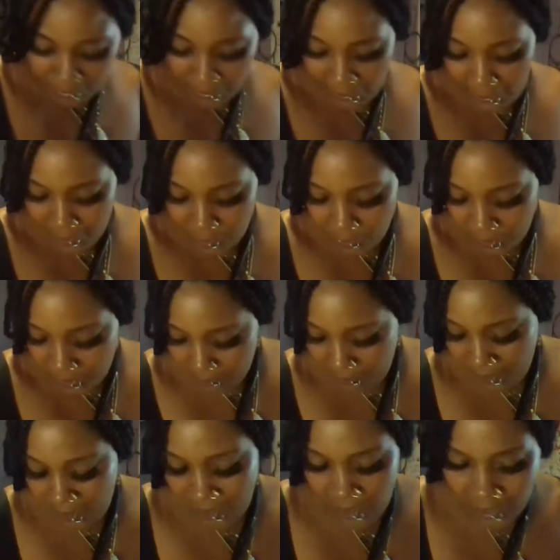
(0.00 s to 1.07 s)
in age with
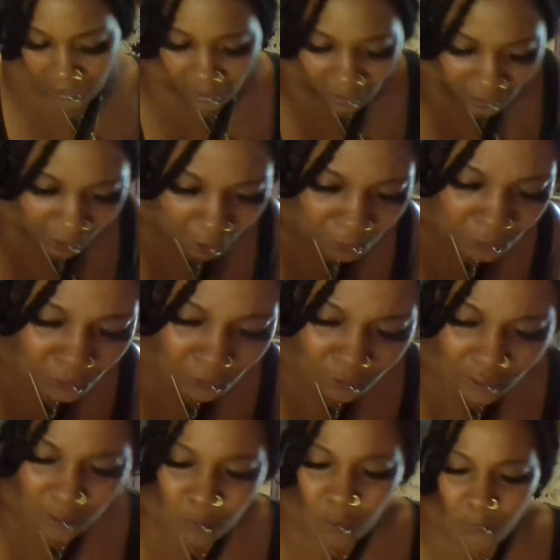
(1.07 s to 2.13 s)
me, y'all would know
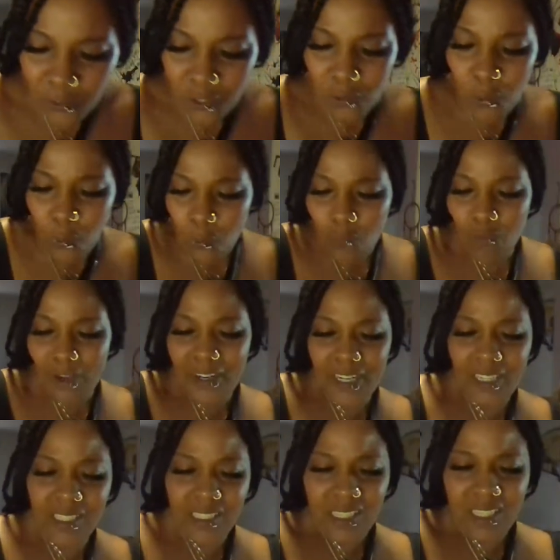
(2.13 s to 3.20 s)
this movie Cool
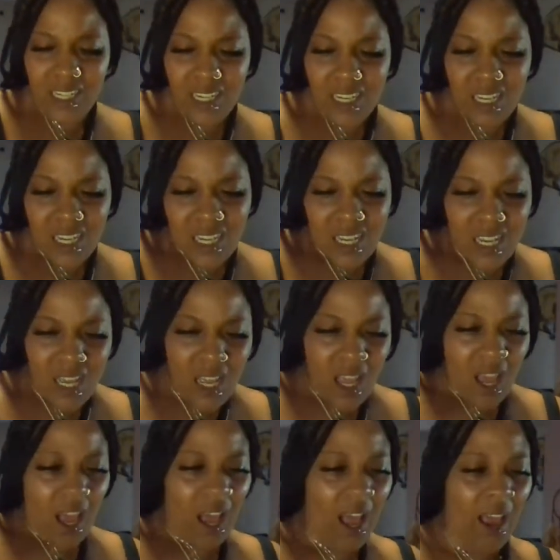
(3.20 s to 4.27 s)
Runnings.
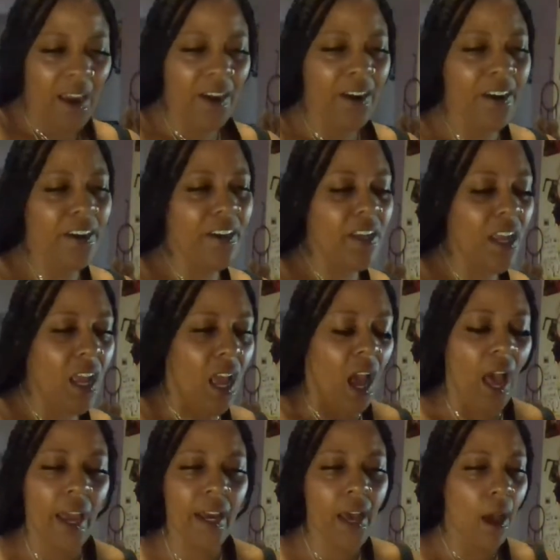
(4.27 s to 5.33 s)
I heard
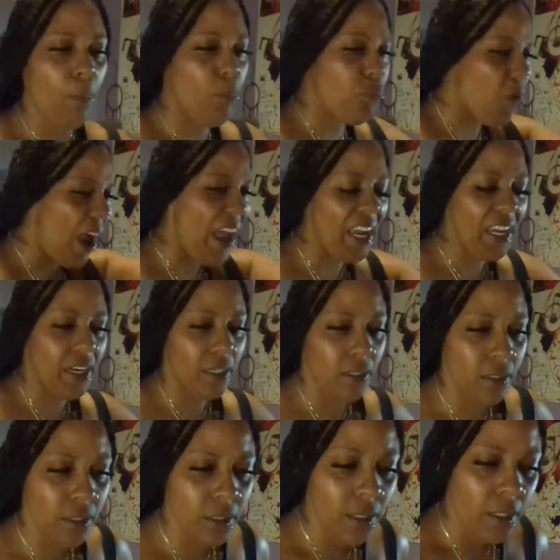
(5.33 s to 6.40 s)
I got pride.
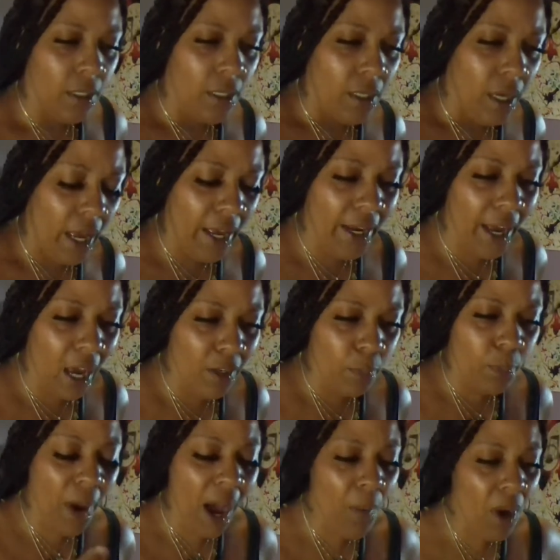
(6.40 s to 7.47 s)
I
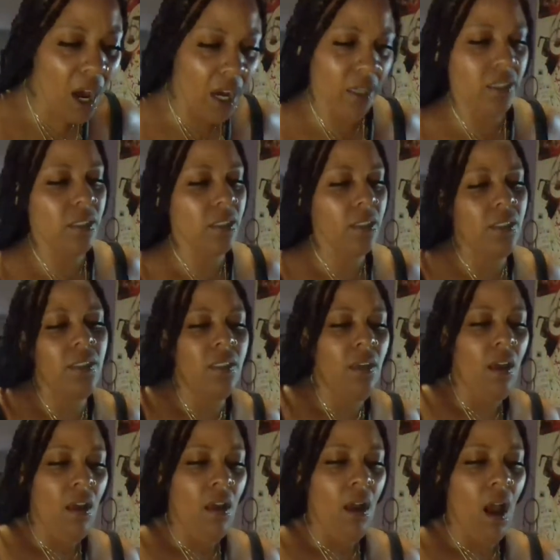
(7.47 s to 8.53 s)
got power.
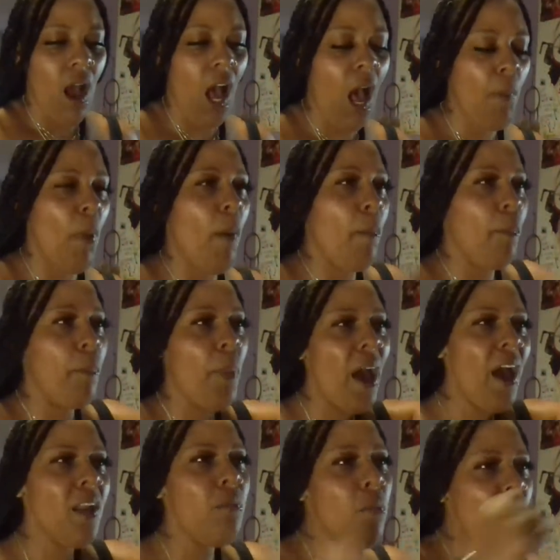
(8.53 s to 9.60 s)
I'm a
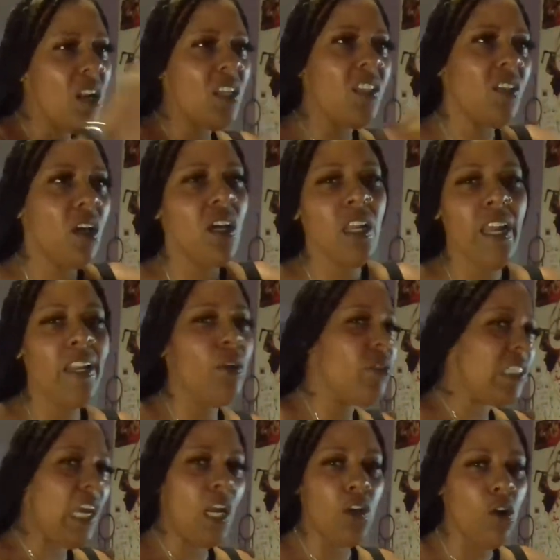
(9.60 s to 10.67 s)
bad mother sucker that
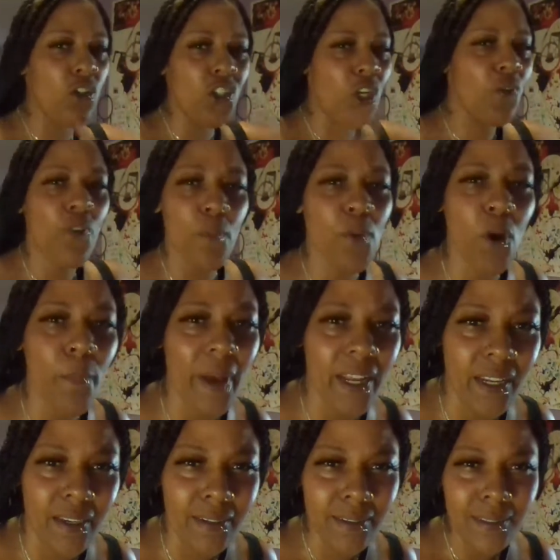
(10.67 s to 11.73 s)
don't take no shit from
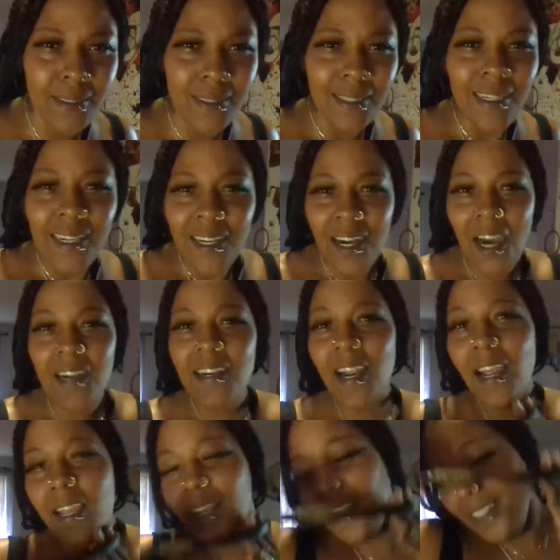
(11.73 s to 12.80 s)
nobody.
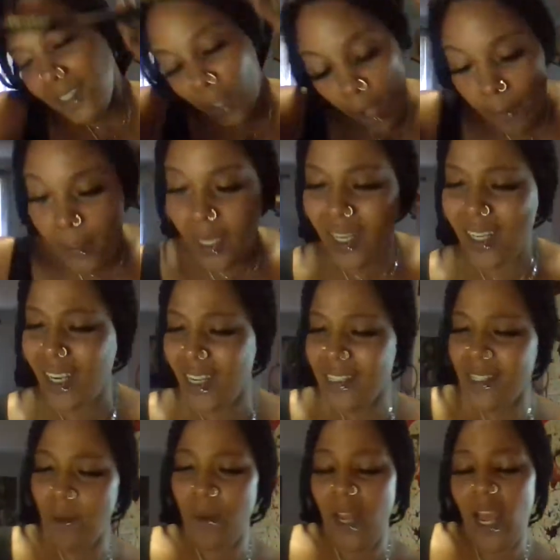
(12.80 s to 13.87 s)
Alright? So I'm getting that
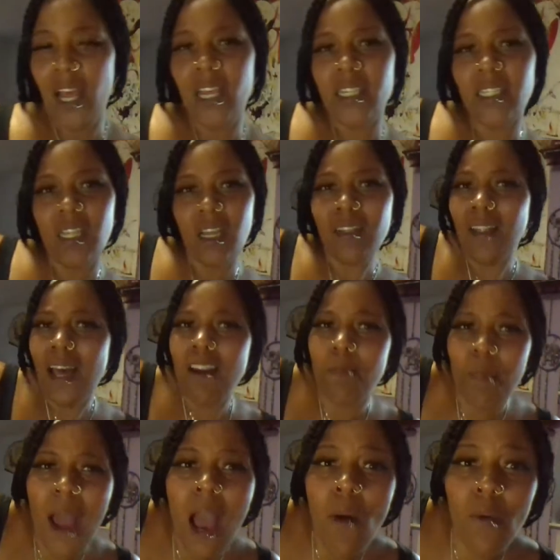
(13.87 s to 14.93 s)
someone has a lot of
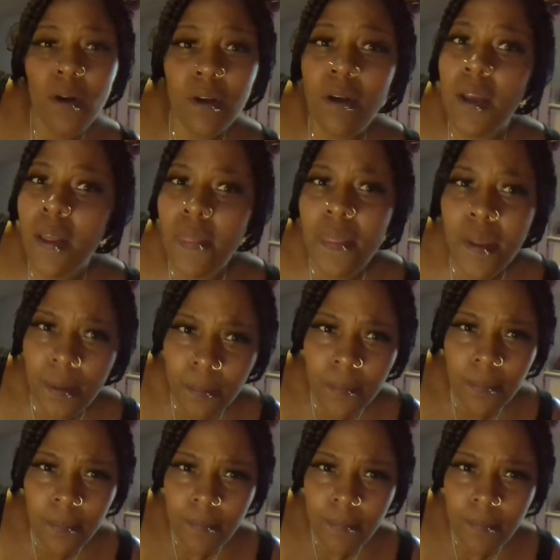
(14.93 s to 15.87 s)
power in them.